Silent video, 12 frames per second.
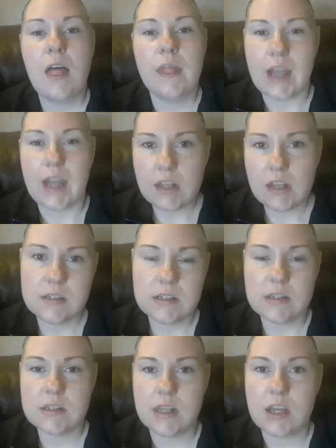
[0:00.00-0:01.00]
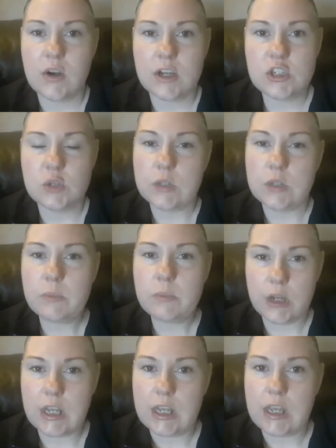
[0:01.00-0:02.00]
The colors in this line are actually really
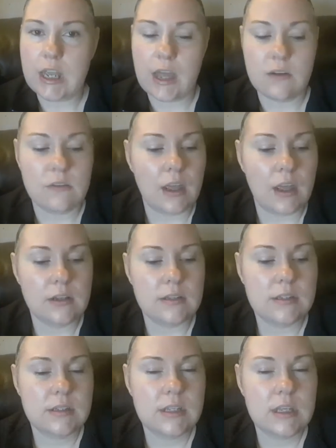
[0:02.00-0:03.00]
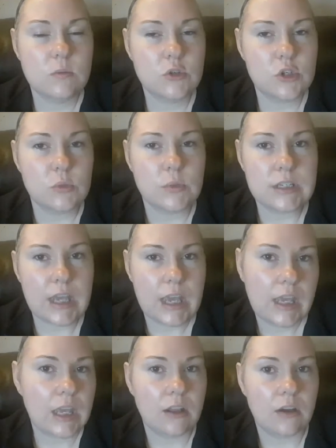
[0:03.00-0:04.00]
pretty and seem to be
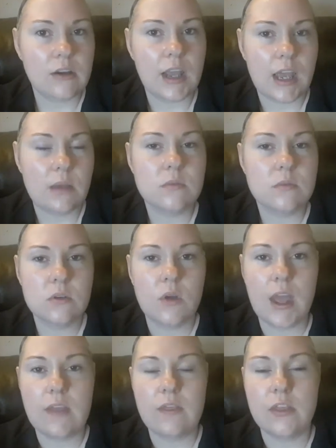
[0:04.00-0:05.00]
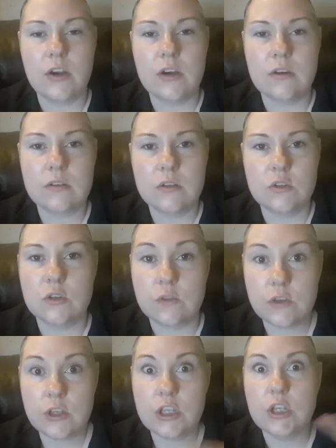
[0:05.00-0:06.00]
taking their names and their sort
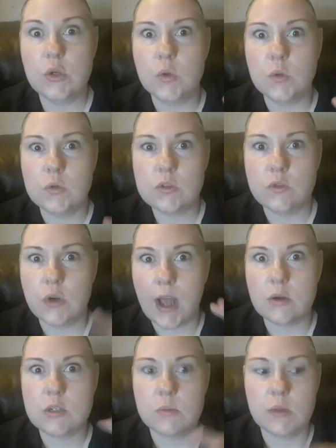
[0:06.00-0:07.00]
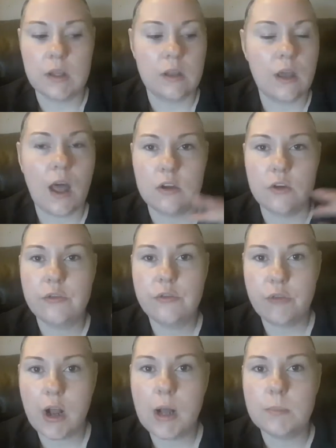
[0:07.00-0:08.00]
of cues for how to blend the color
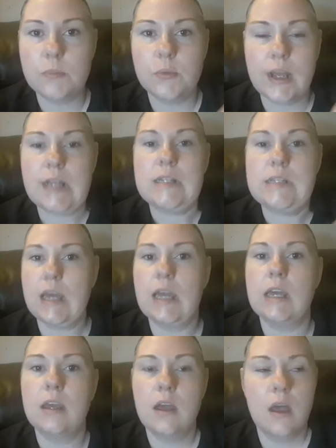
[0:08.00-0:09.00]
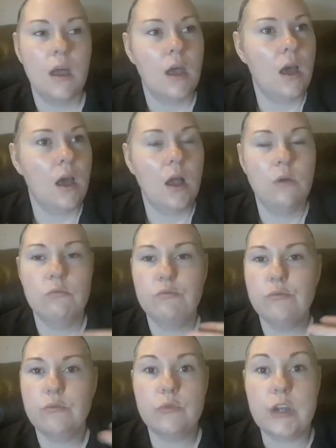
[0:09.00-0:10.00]
from brands like
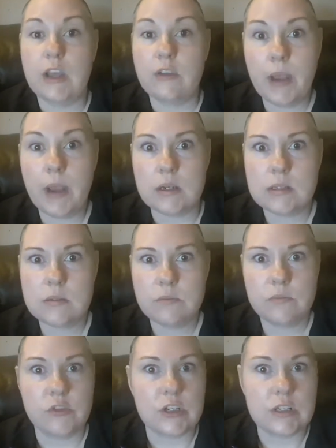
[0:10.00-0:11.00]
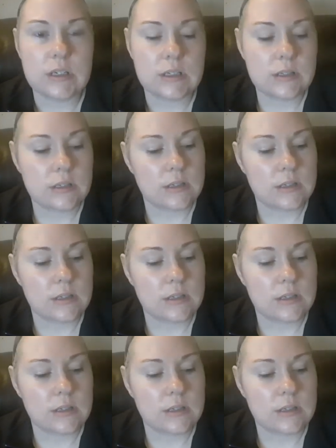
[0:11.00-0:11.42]
Rene of Paris, for instance.